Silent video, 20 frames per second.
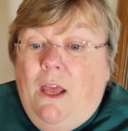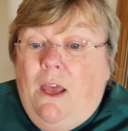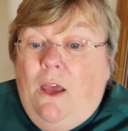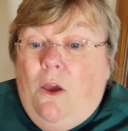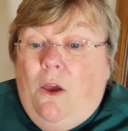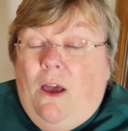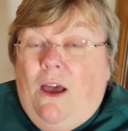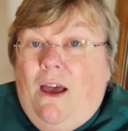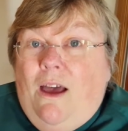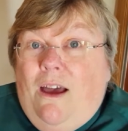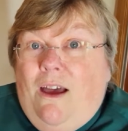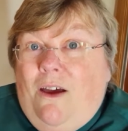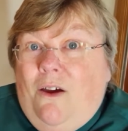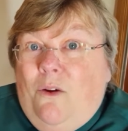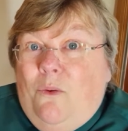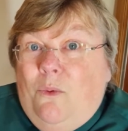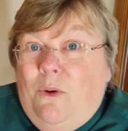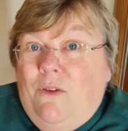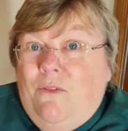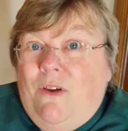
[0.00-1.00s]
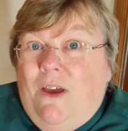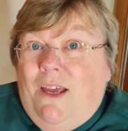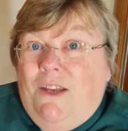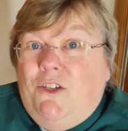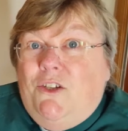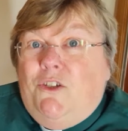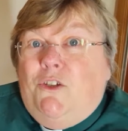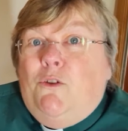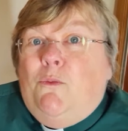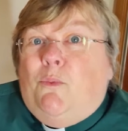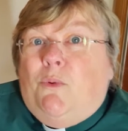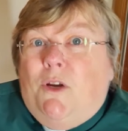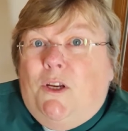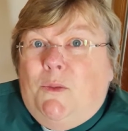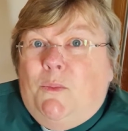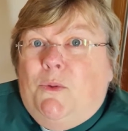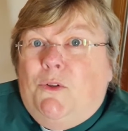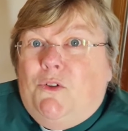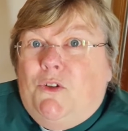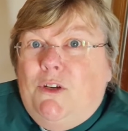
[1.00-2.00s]
We've had two
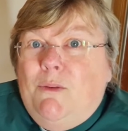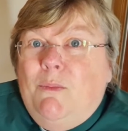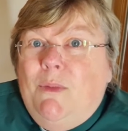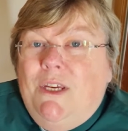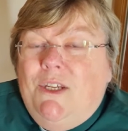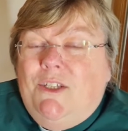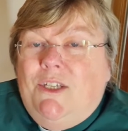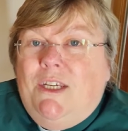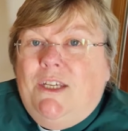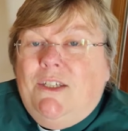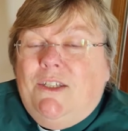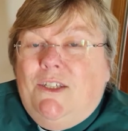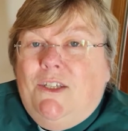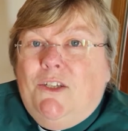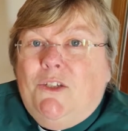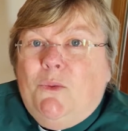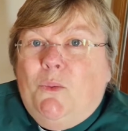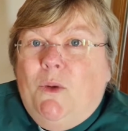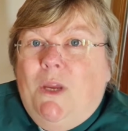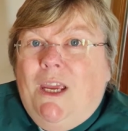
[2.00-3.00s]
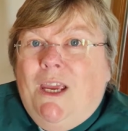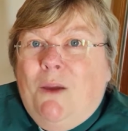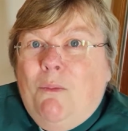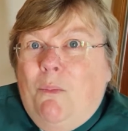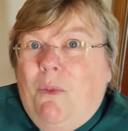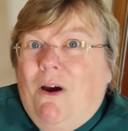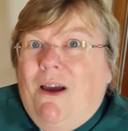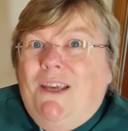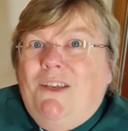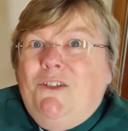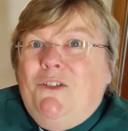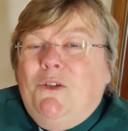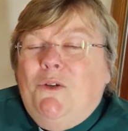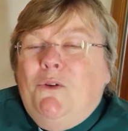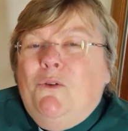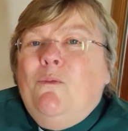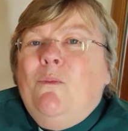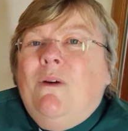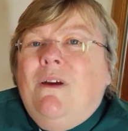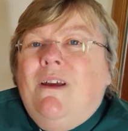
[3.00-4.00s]
presbytery meetings this week by
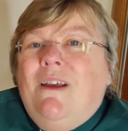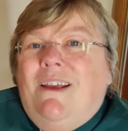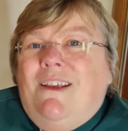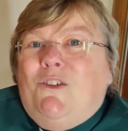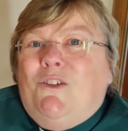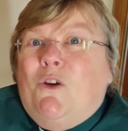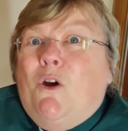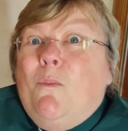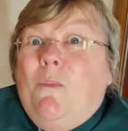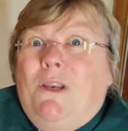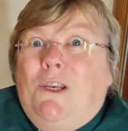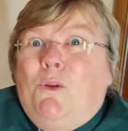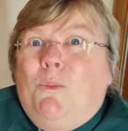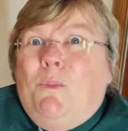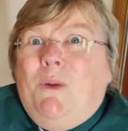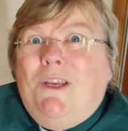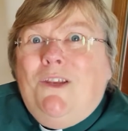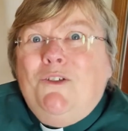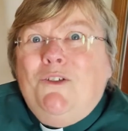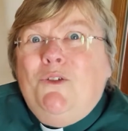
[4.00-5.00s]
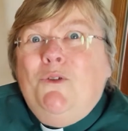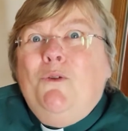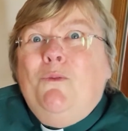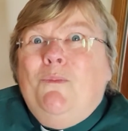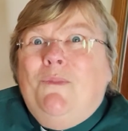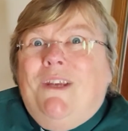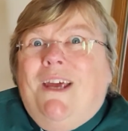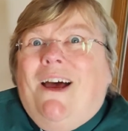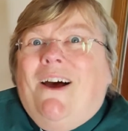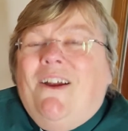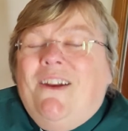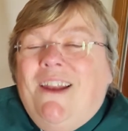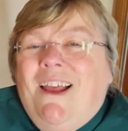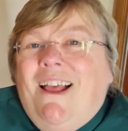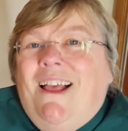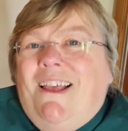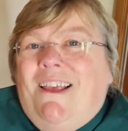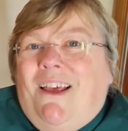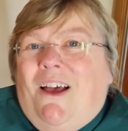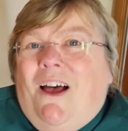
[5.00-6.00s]
Zoom, so I'm a little bit zoomed out,
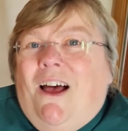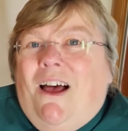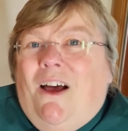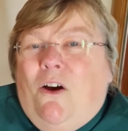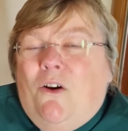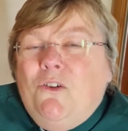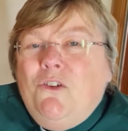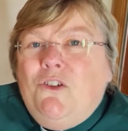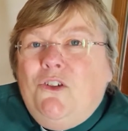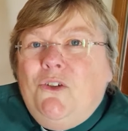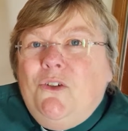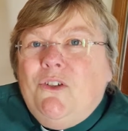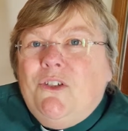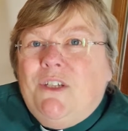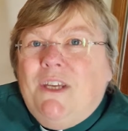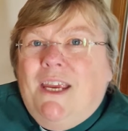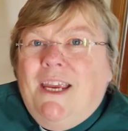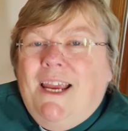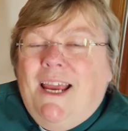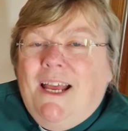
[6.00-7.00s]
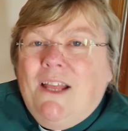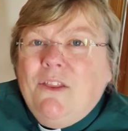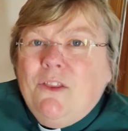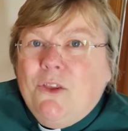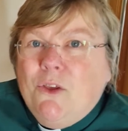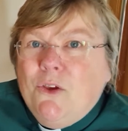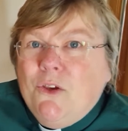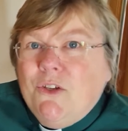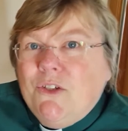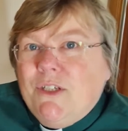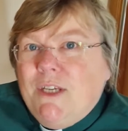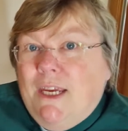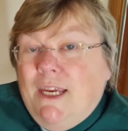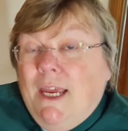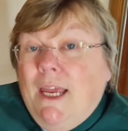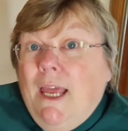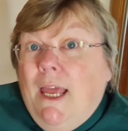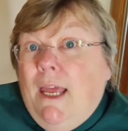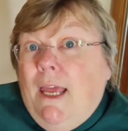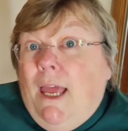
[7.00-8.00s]
on Tuesday and Thursday.